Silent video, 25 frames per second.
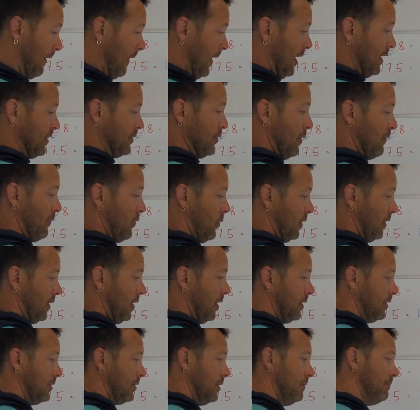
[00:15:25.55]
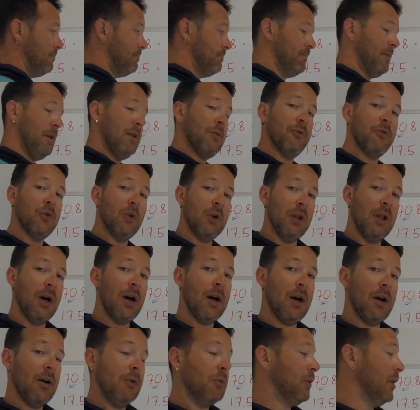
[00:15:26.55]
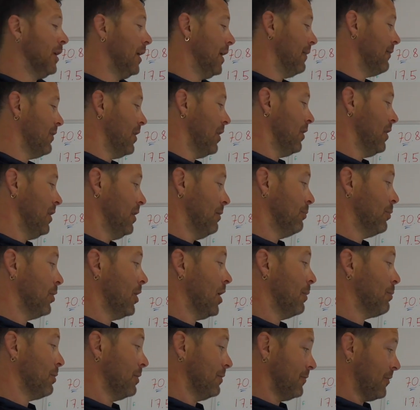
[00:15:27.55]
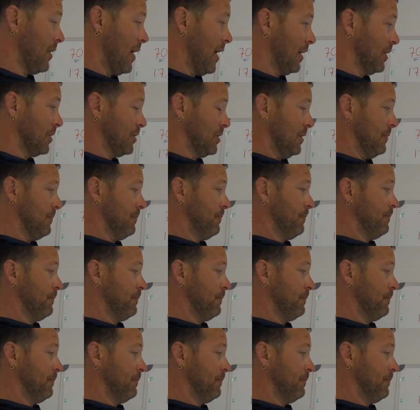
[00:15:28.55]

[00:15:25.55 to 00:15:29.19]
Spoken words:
it's over 100, and voila, we have our improper fraction.